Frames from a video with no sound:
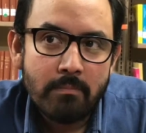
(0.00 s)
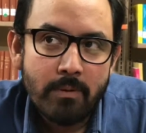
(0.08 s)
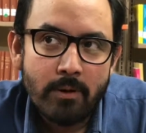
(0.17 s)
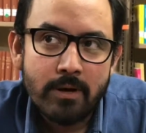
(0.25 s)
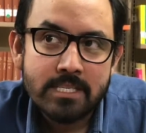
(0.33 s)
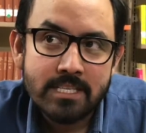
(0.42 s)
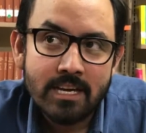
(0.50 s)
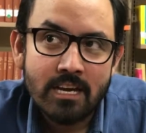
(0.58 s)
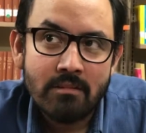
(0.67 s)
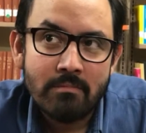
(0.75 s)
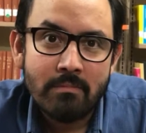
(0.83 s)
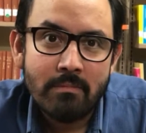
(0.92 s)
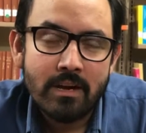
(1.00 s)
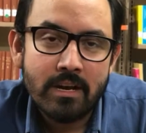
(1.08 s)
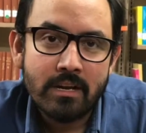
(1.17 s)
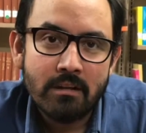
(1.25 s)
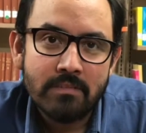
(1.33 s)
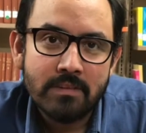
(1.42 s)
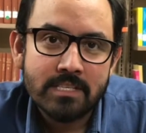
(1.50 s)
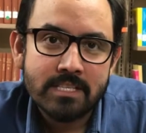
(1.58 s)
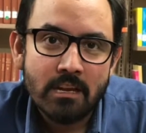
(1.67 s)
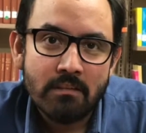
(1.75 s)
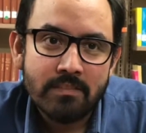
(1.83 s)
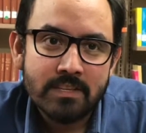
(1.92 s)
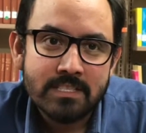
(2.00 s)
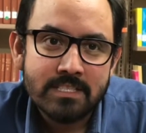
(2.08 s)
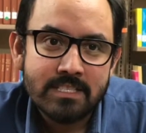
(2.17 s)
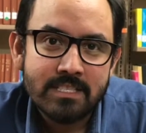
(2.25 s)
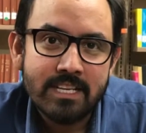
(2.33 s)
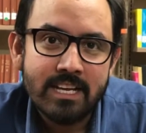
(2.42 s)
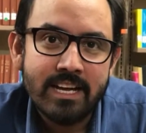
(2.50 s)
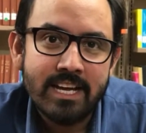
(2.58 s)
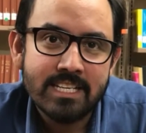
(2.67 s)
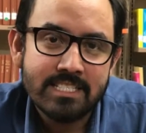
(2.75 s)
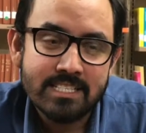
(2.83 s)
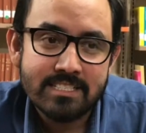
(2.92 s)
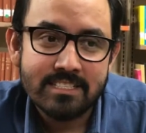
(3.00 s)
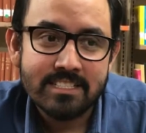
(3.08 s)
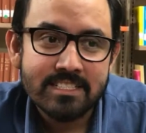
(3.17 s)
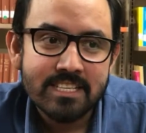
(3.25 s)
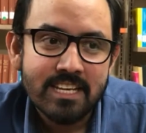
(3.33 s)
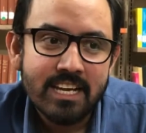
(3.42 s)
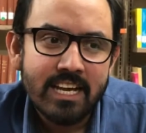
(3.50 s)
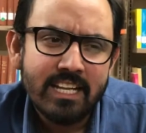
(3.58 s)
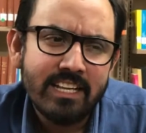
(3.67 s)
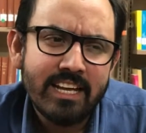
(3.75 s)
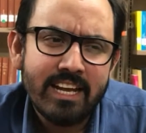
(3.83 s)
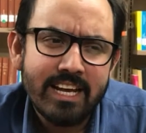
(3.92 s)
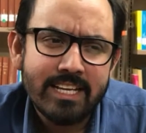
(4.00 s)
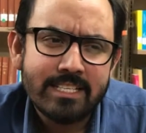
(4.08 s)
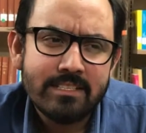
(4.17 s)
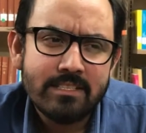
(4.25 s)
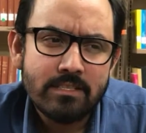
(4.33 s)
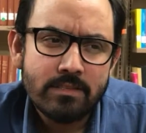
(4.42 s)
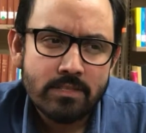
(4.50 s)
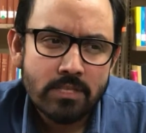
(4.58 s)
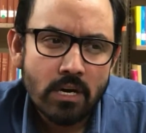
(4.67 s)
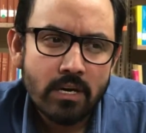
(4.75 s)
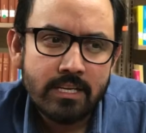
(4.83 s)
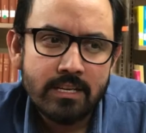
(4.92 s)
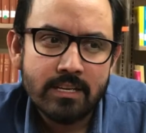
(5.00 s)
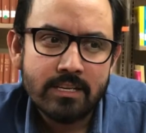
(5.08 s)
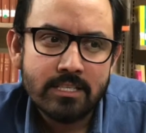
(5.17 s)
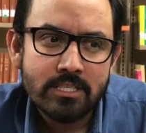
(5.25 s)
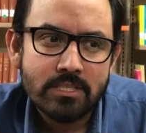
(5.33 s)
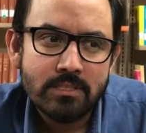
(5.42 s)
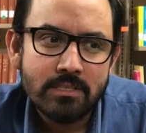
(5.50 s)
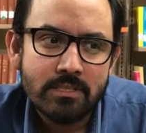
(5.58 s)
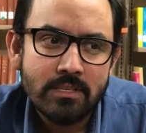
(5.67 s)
part time at an office as an office assistant, and then I taught English